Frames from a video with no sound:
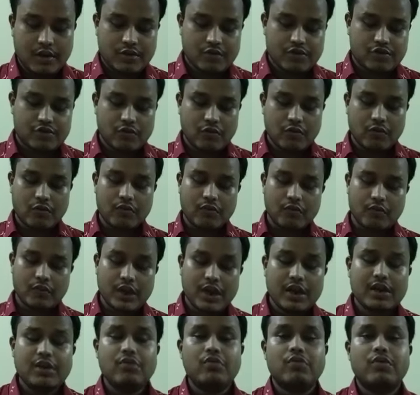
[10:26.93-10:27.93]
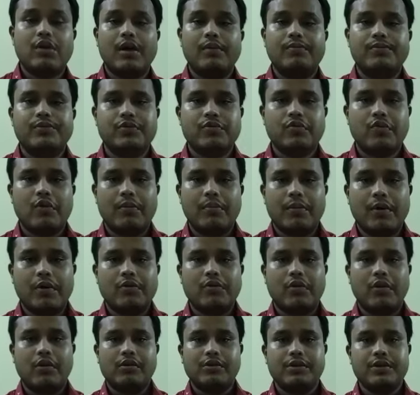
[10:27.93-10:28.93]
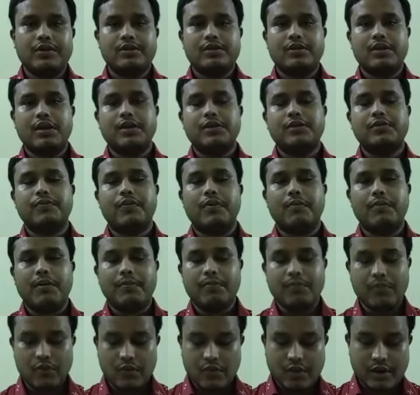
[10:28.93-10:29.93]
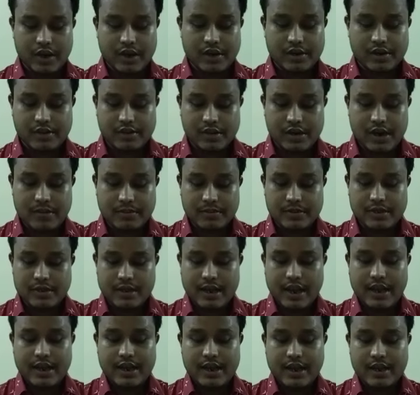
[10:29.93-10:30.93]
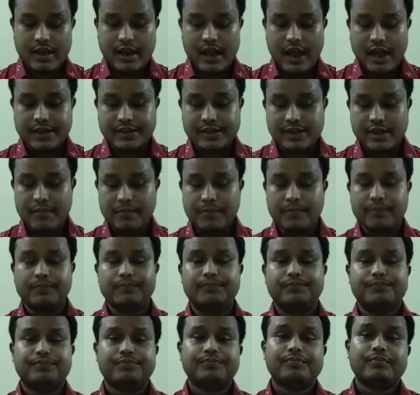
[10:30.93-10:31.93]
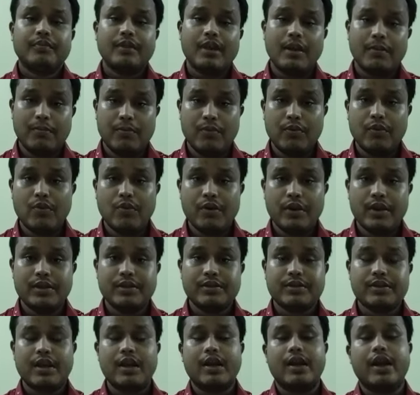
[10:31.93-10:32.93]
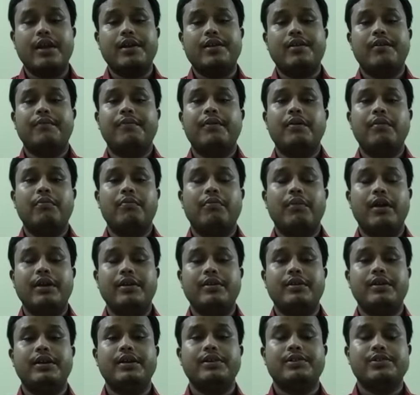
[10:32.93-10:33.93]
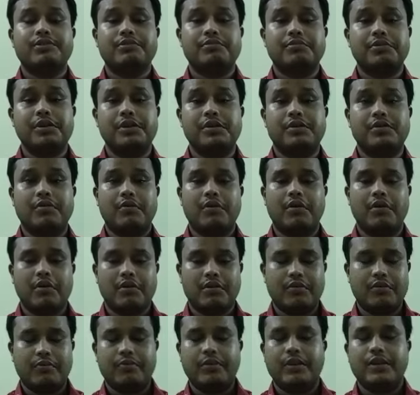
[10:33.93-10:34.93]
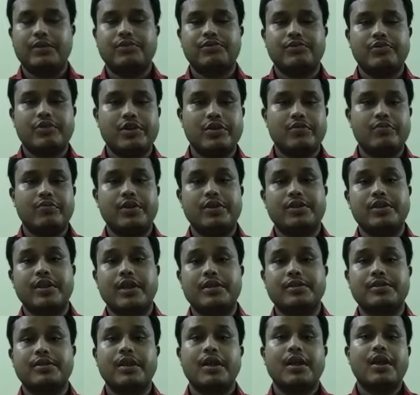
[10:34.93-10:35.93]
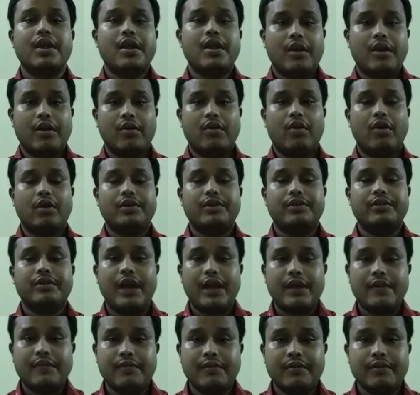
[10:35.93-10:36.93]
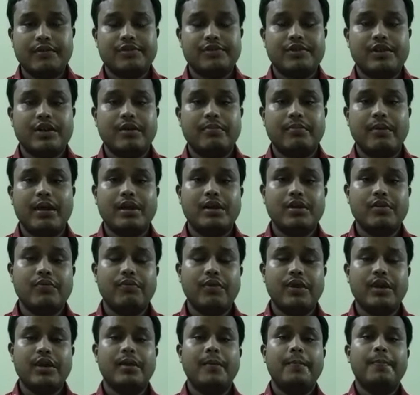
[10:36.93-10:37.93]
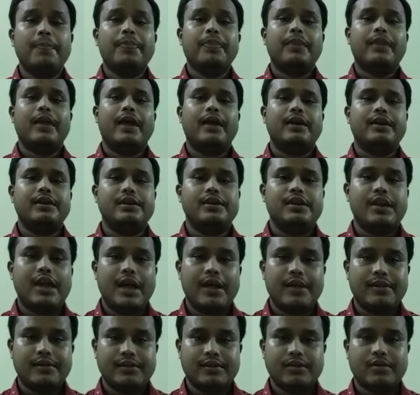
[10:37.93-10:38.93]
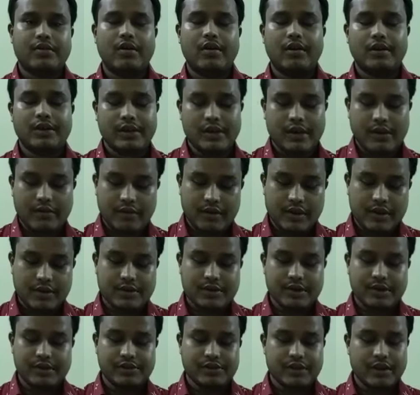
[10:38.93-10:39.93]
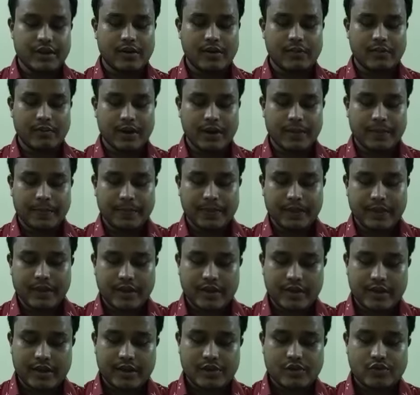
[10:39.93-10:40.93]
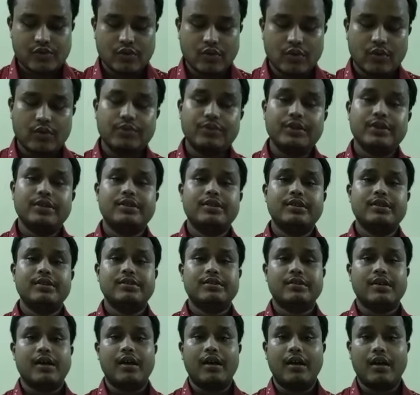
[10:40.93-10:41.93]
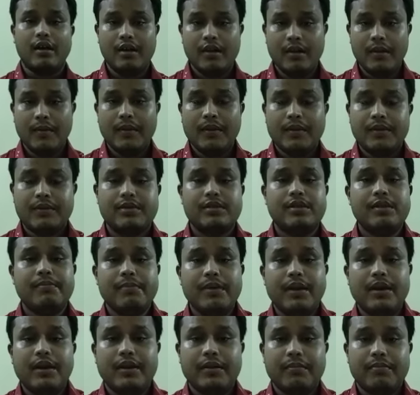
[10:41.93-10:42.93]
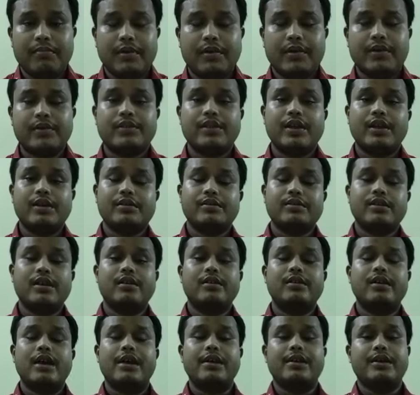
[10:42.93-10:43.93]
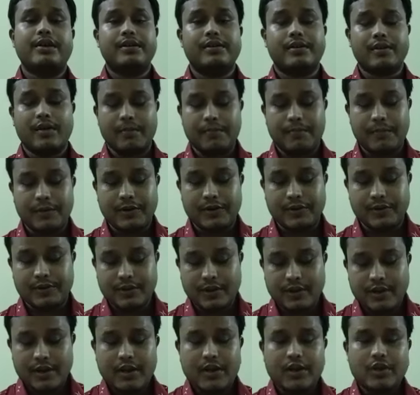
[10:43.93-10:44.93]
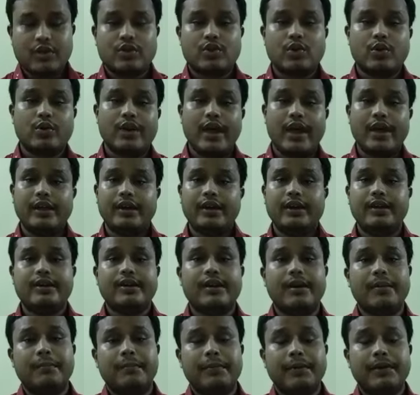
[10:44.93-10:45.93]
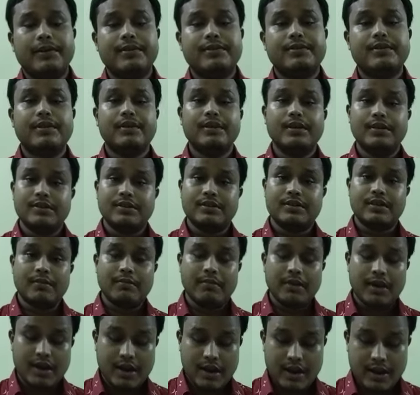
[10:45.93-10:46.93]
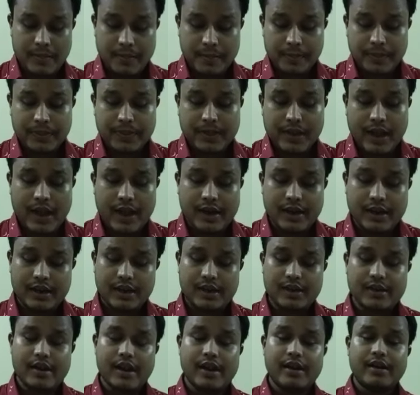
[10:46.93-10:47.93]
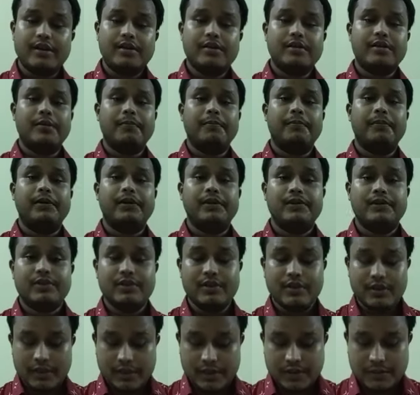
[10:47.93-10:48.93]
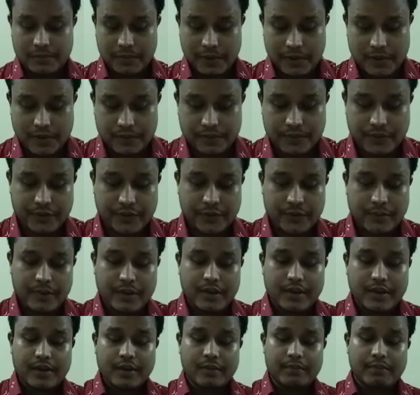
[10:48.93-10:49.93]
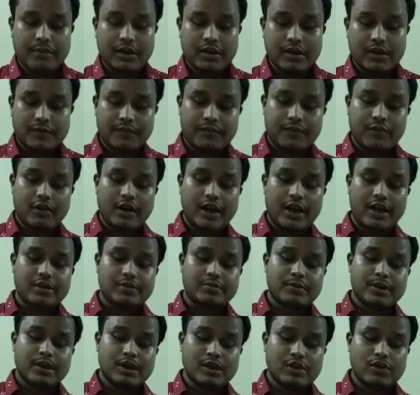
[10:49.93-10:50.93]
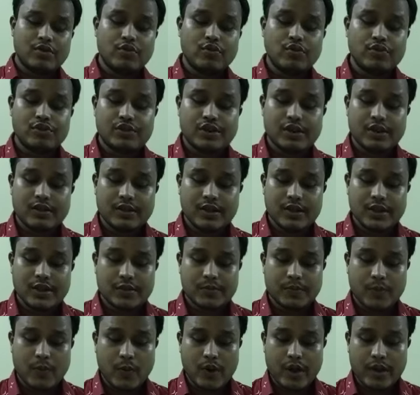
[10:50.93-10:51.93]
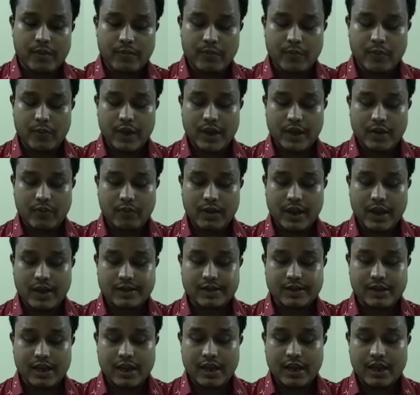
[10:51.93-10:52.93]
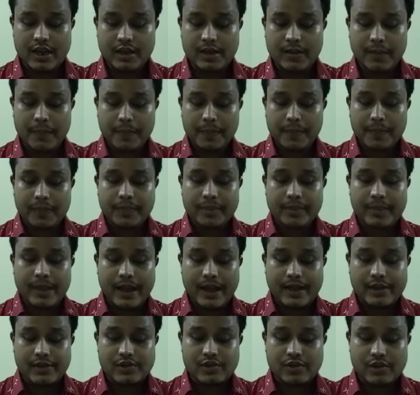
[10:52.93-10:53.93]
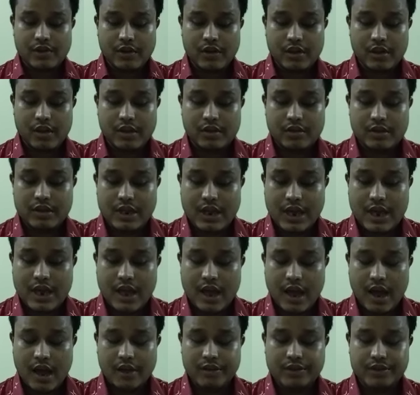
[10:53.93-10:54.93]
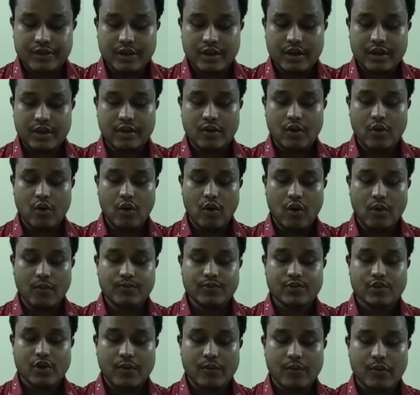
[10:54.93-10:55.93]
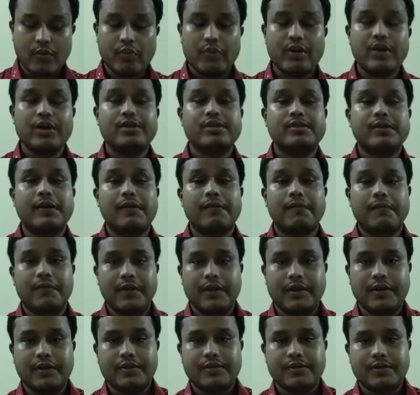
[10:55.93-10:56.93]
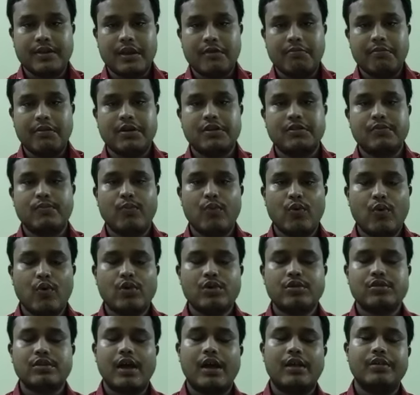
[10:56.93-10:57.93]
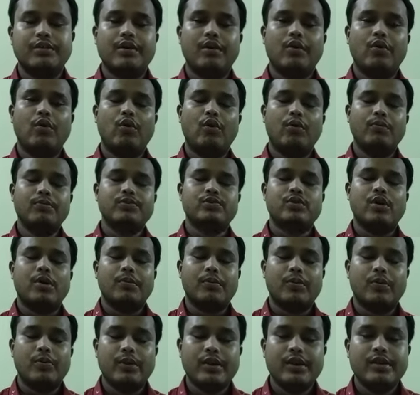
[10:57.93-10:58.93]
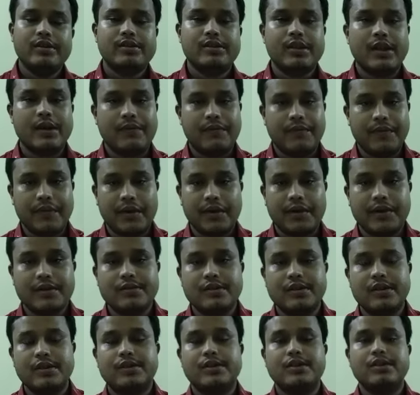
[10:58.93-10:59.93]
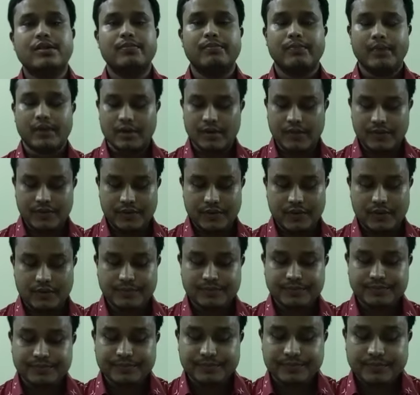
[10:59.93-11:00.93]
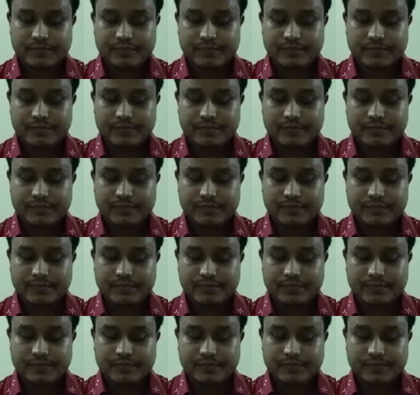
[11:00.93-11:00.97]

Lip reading: So when you come to know about all these things from a book, it seems like as if the book is kind of a winding street, or the street which has got diverged in many ways and it has gone in a very zigzag way. Okay, so this is a simile because there is a direct comparison. So direct comparison is simile and indirect comparison is metaphor. Metaphor has been used in this poem when we are saying that they are the homes of queens and fairies. That means books are the homes of queens and fairies. This is metaphor.